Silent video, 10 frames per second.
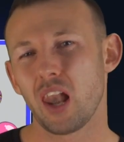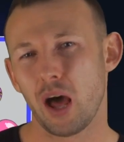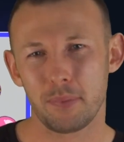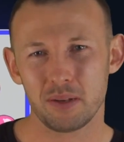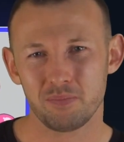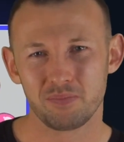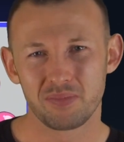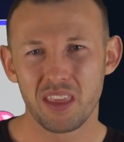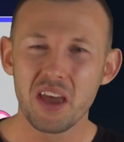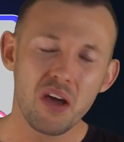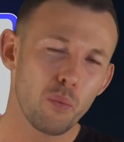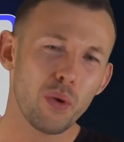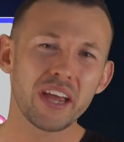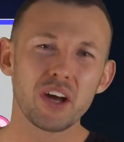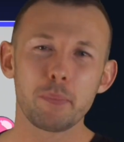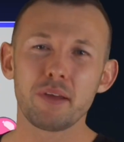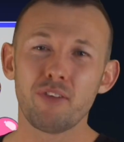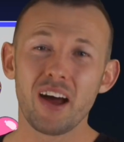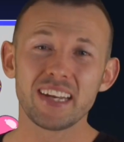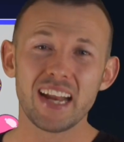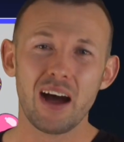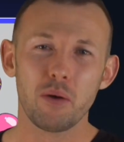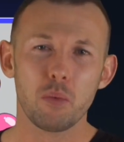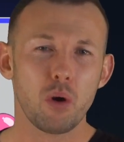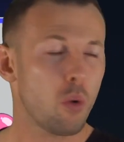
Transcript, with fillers: Club. We're going to be finding out